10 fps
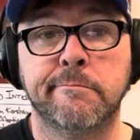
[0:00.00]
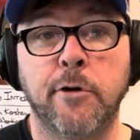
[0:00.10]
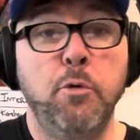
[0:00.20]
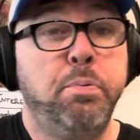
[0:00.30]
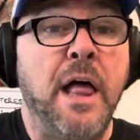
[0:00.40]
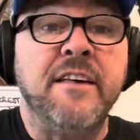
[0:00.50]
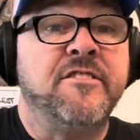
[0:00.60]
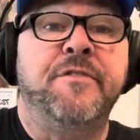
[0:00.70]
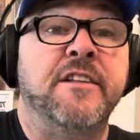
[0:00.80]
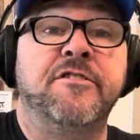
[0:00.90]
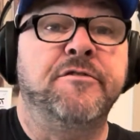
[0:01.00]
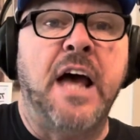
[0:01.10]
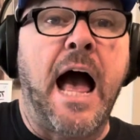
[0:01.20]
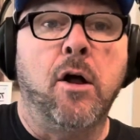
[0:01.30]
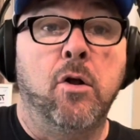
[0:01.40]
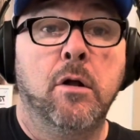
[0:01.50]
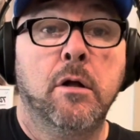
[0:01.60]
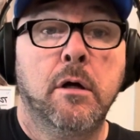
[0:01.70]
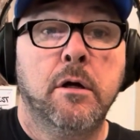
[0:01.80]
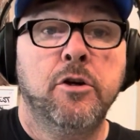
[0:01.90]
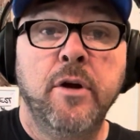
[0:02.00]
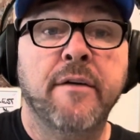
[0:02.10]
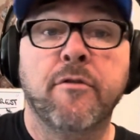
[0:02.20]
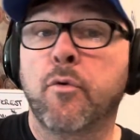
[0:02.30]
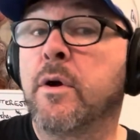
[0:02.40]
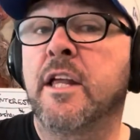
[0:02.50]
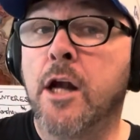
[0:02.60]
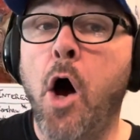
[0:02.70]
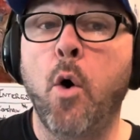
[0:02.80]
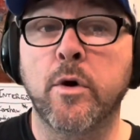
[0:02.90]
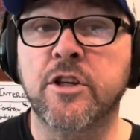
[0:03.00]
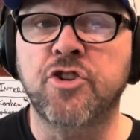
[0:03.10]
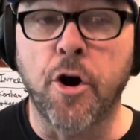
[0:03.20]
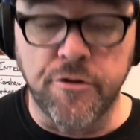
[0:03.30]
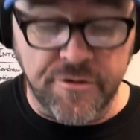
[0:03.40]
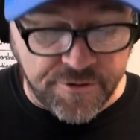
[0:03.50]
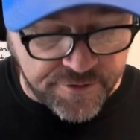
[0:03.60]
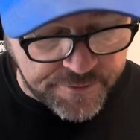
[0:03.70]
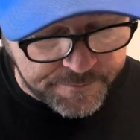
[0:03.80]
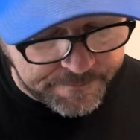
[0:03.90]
Who plays defensive tackle? You never really know with the Chargers.